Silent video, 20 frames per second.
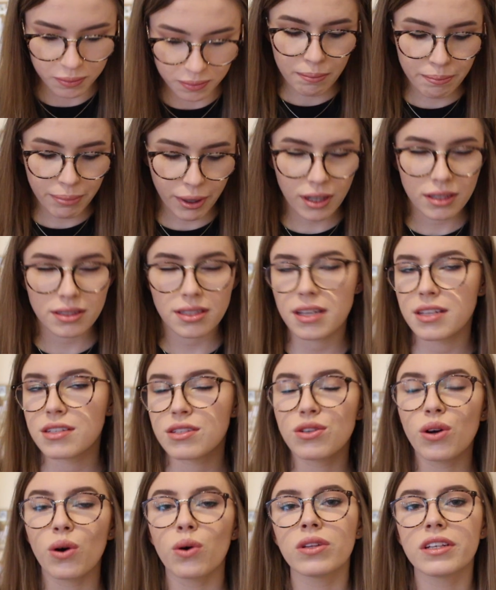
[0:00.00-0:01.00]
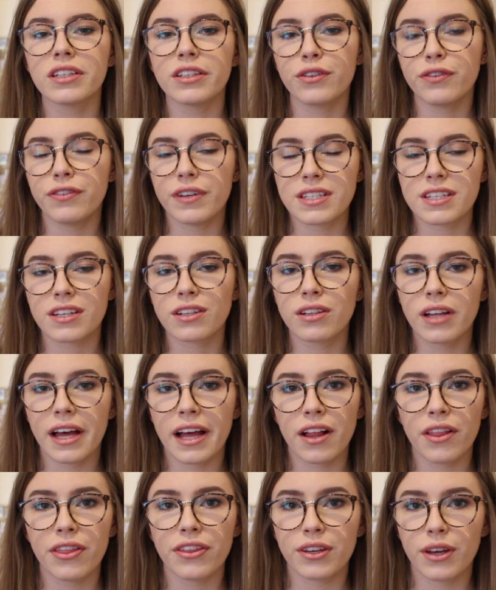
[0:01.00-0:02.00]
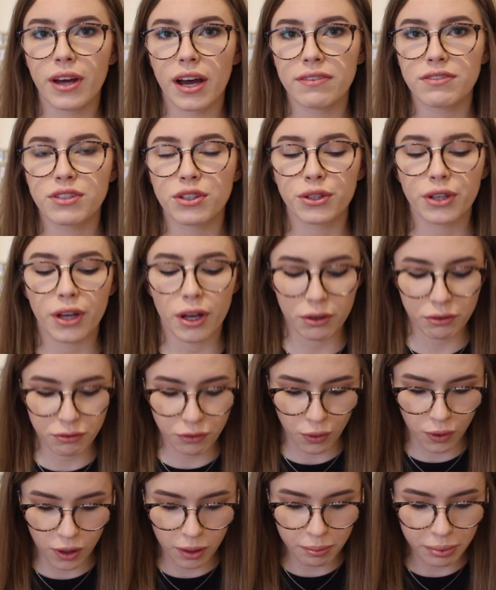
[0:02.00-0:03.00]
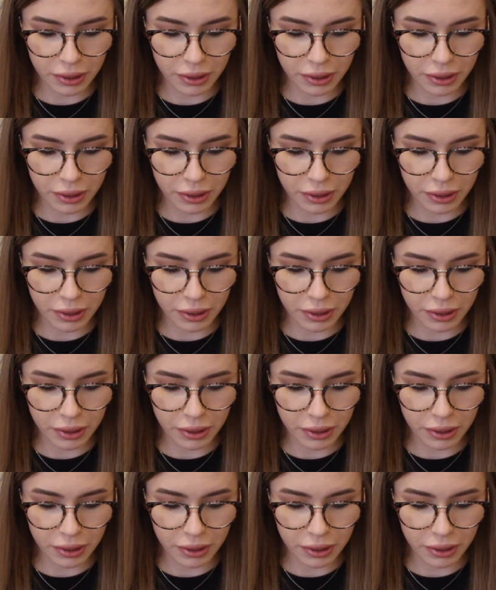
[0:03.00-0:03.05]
But it's not only your physical health that you have to look out for.